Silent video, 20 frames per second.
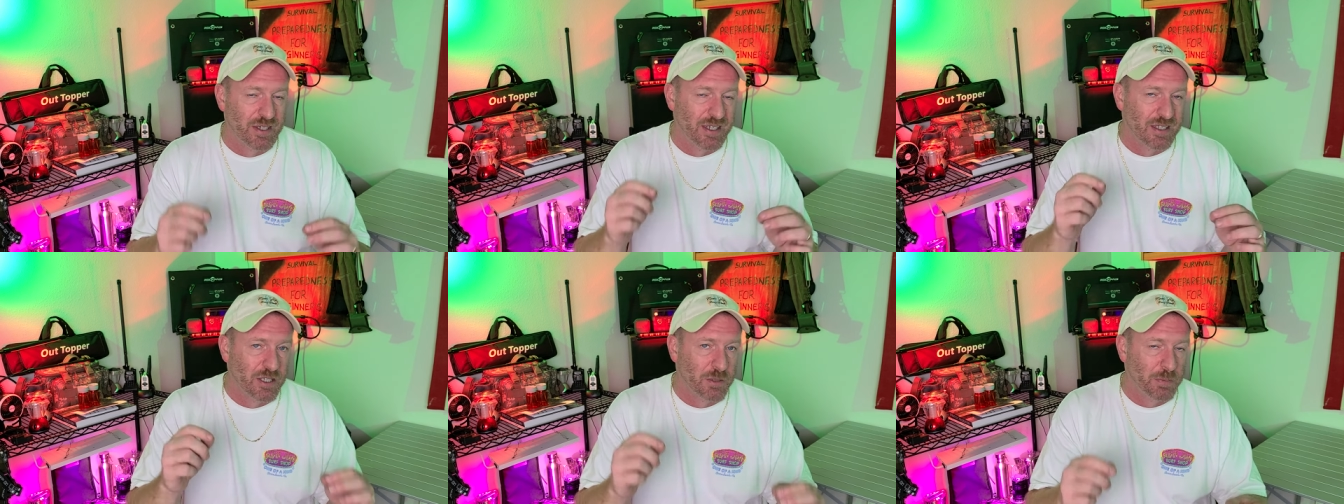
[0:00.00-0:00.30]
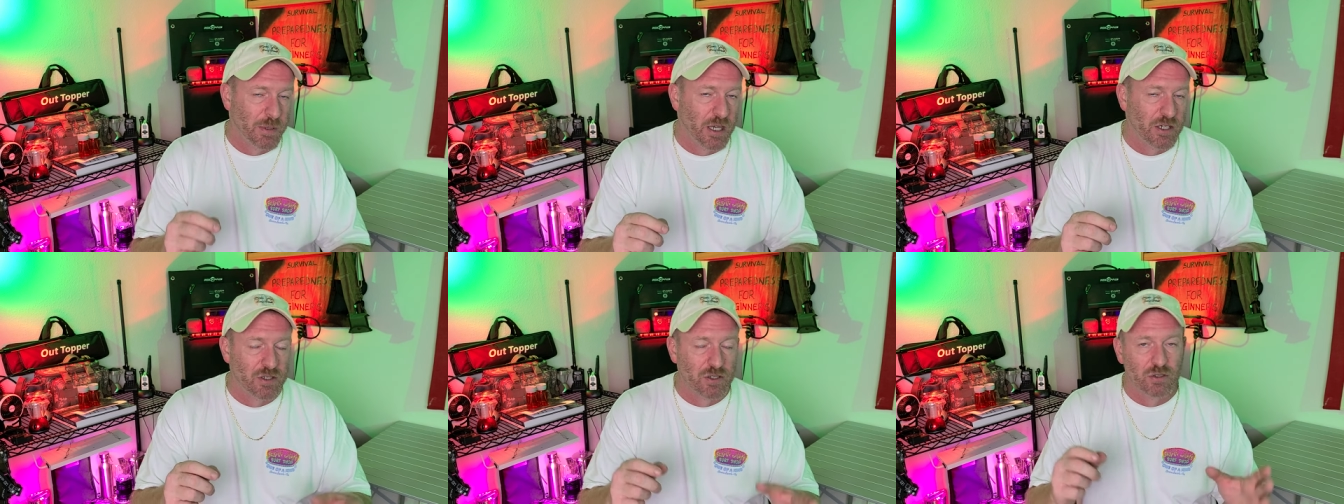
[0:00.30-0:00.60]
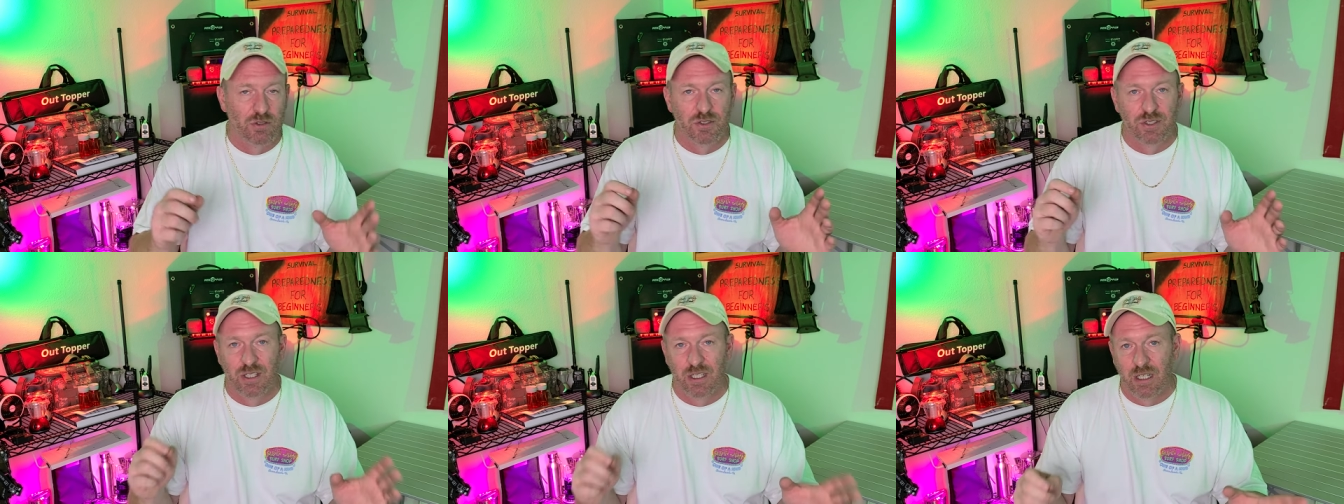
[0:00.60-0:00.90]
and
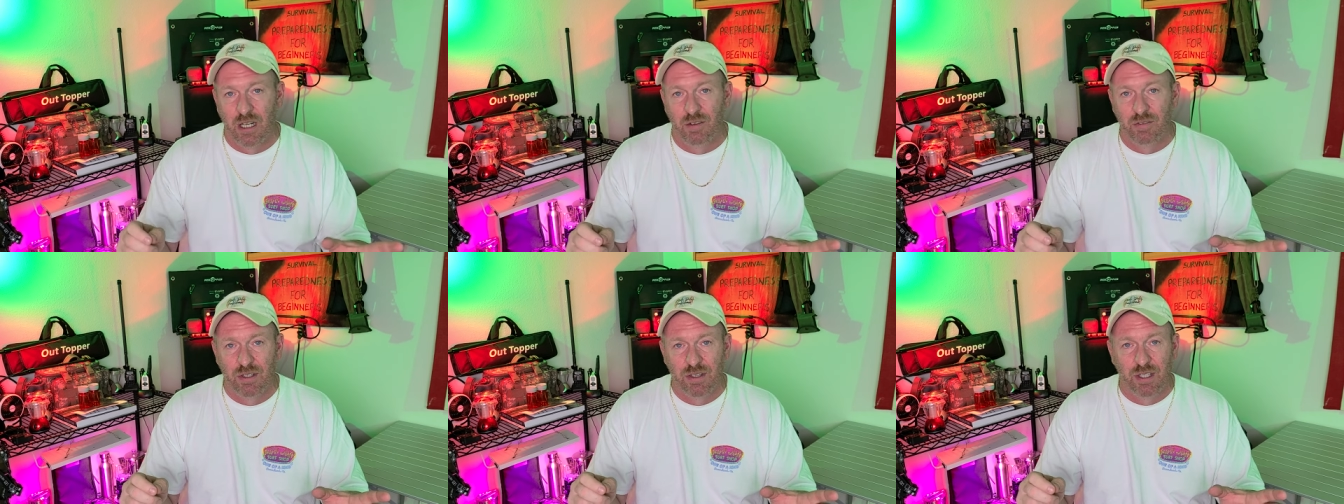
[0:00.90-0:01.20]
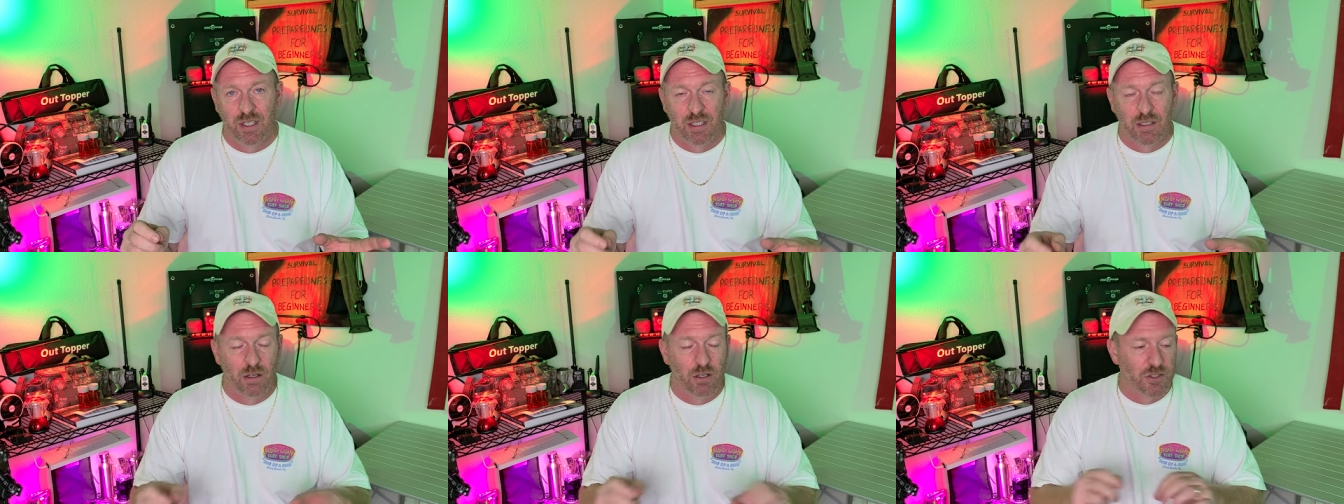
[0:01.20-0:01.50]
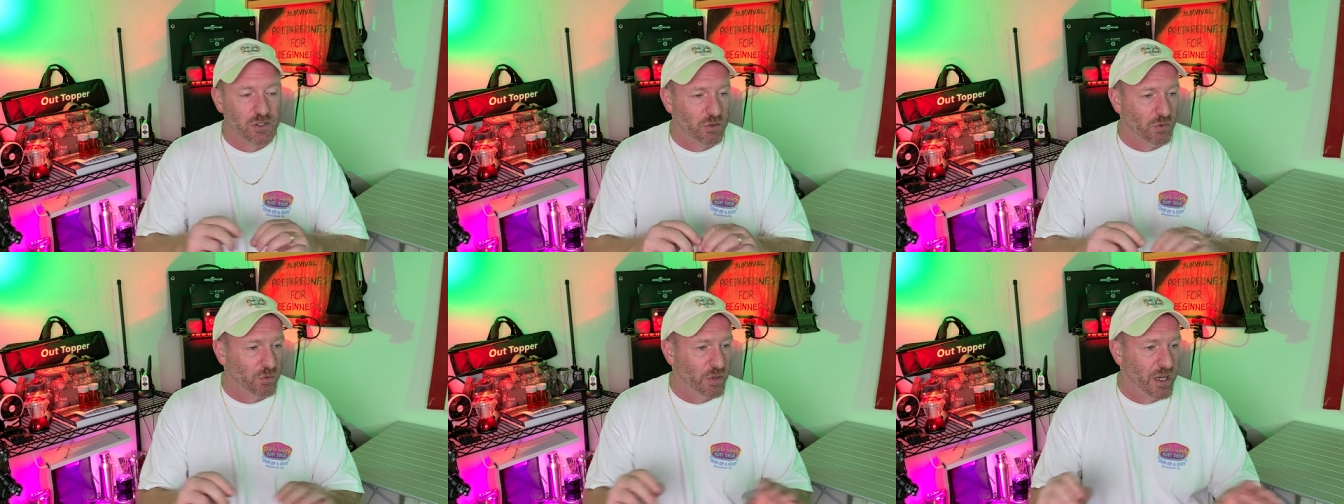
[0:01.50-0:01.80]
specials and everything
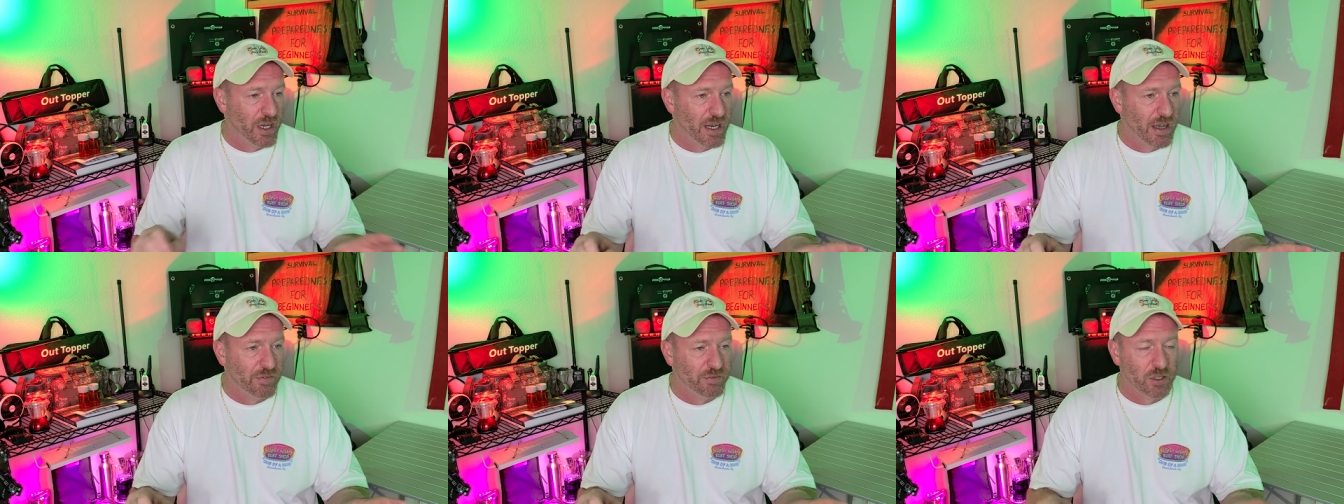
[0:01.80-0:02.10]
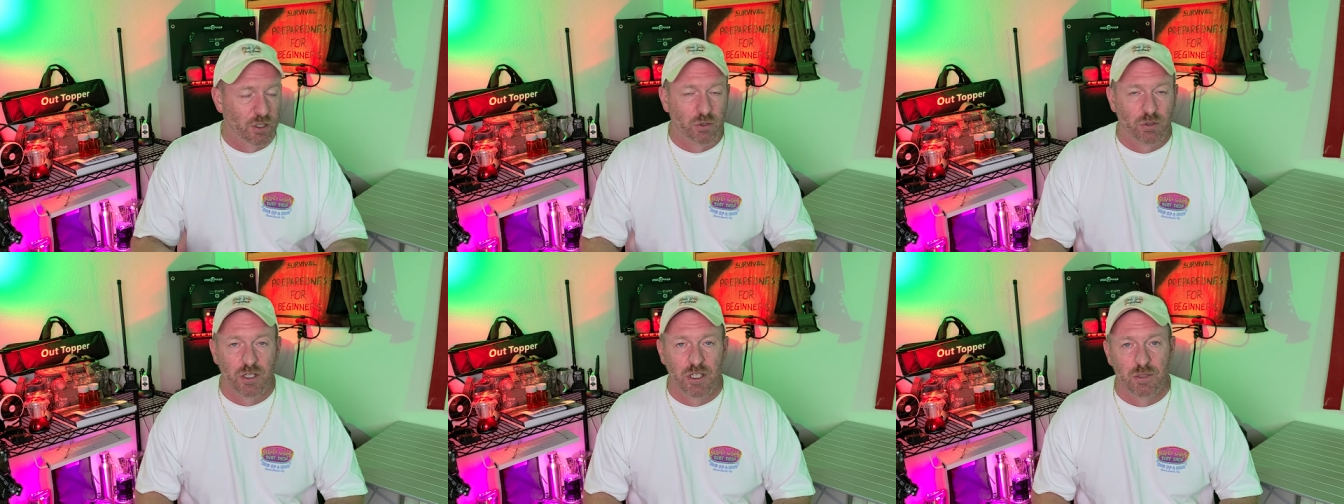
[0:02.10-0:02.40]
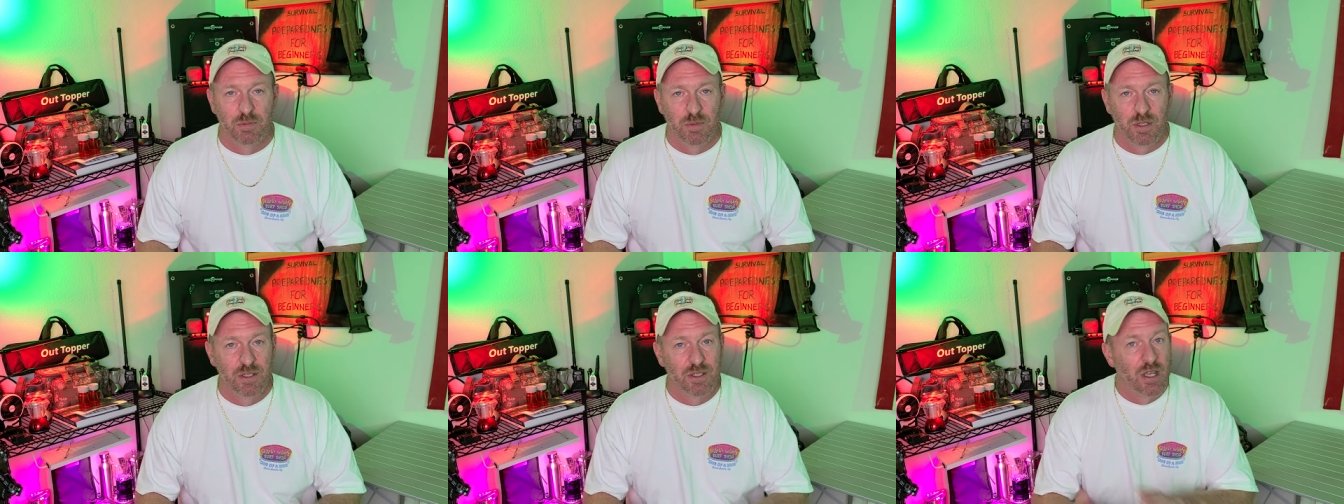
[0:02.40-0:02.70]
else right after
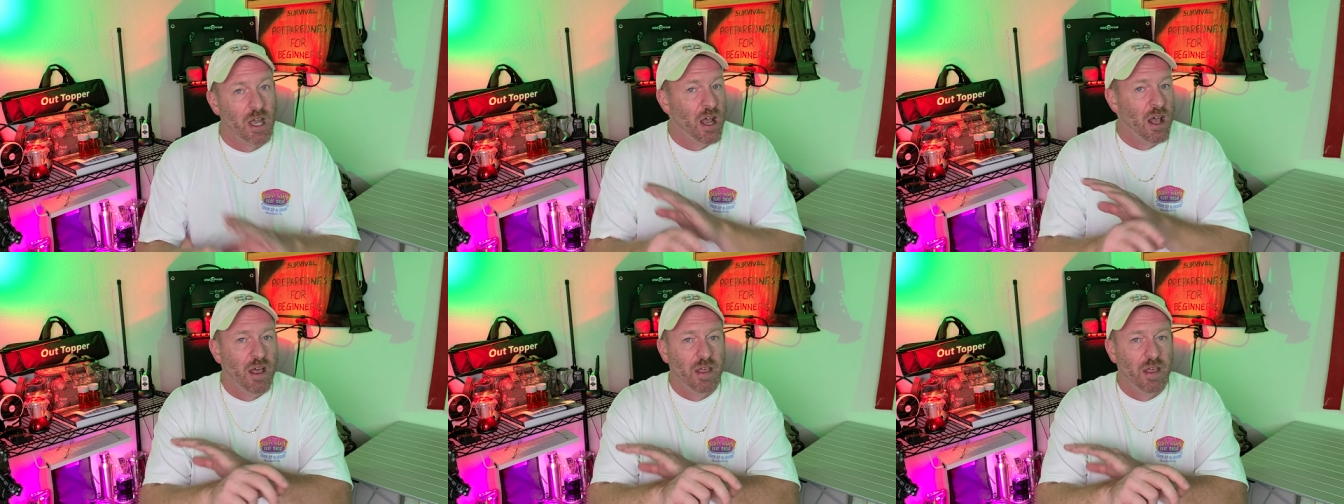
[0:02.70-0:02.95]
Christmas.